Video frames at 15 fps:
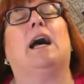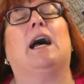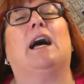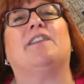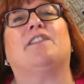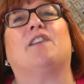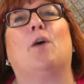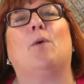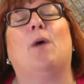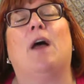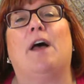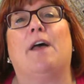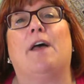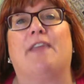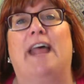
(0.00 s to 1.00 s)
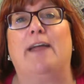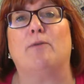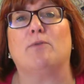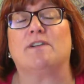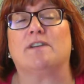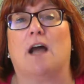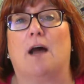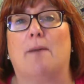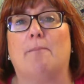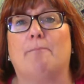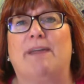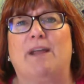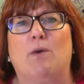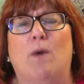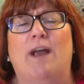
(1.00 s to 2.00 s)
So they would
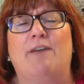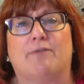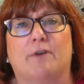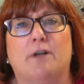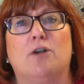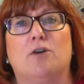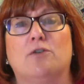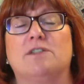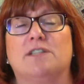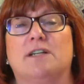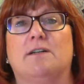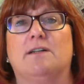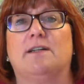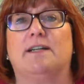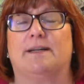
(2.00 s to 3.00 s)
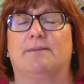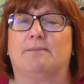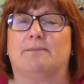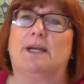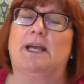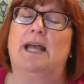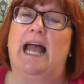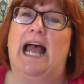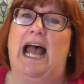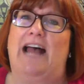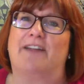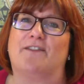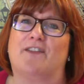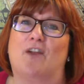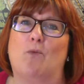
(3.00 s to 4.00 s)
be away for a long time.
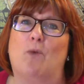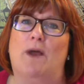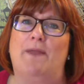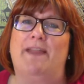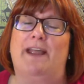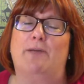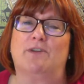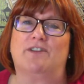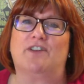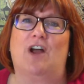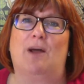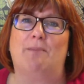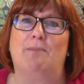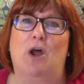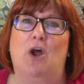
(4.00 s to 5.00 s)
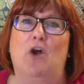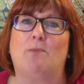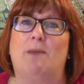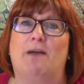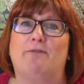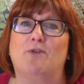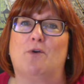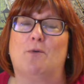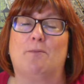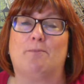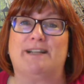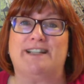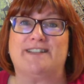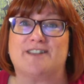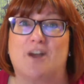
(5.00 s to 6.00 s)
And so when they would come home, everyone would
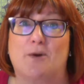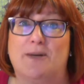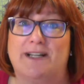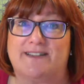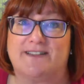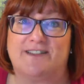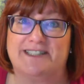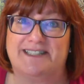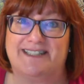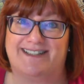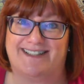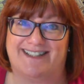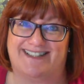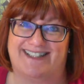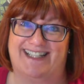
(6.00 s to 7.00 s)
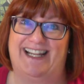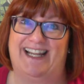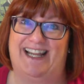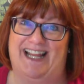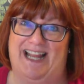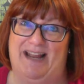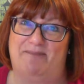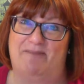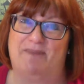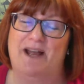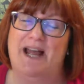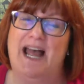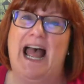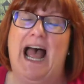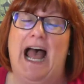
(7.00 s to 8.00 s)
be so excited to see them.
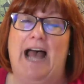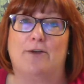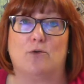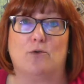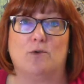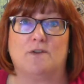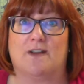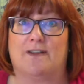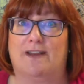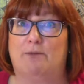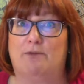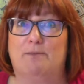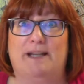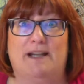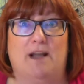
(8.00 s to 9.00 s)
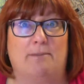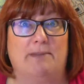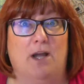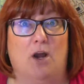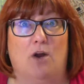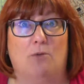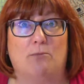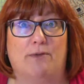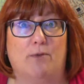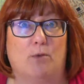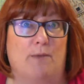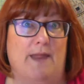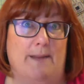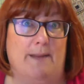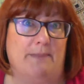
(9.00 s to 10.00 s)
And also they would be coming home with all
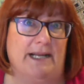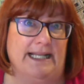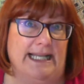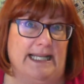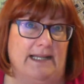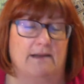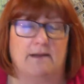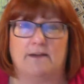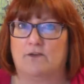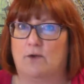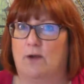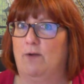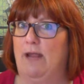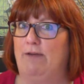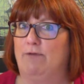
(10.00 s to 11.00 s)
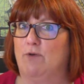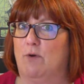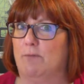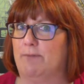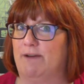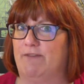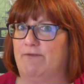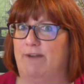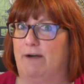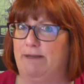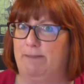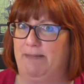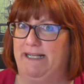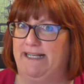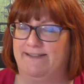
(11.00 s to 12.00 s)
their money. So everyone would be
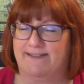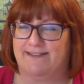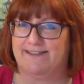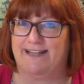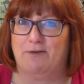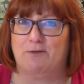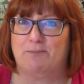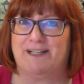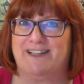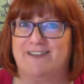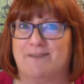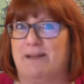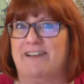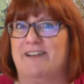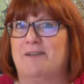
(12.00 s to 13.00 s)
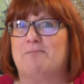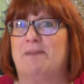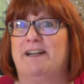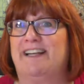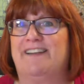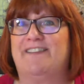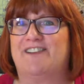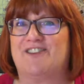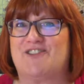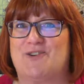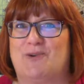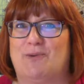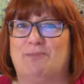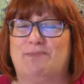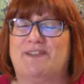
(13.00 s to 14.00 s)
very pleased because they would be spending money in the
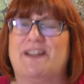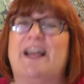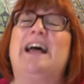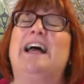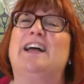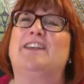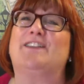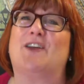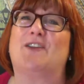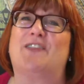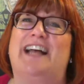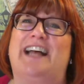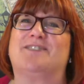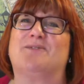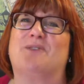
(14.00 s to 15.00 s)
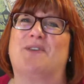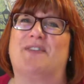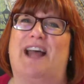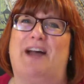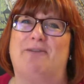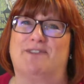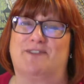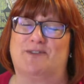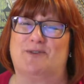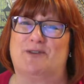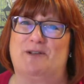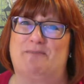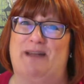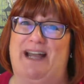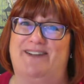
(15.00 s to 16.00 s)
shops. So that's what that was all
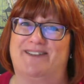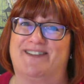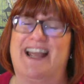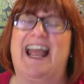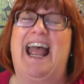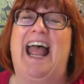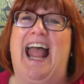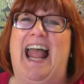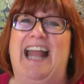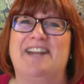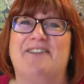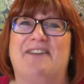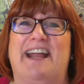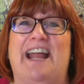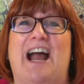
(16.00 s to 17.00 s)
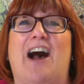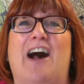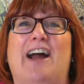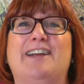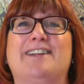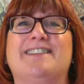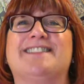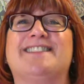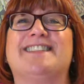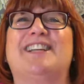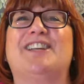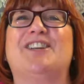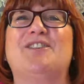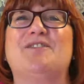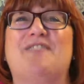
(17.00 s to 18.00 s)
about. Anyway, I'll see
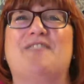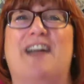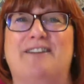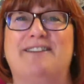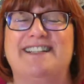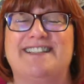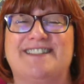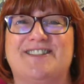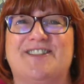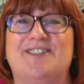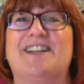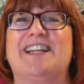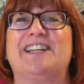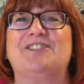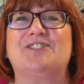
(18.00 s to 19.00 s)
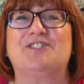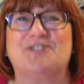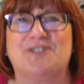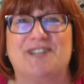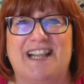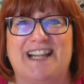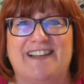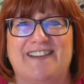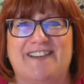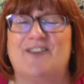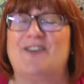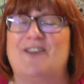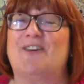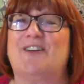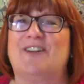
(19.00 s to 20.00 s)
you very soon. Enjoy the
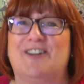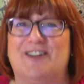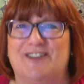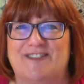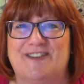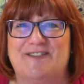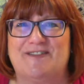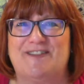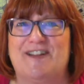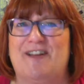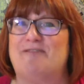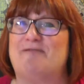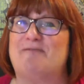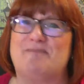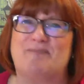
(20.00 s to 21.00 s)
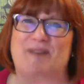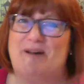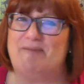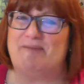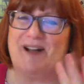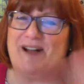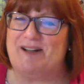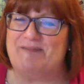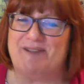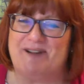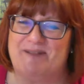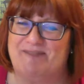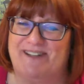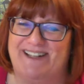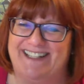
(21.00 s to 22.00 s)
song. Lots of love. Bye-bye.
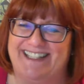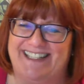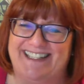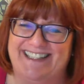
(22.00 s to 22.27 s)
Bye-bye.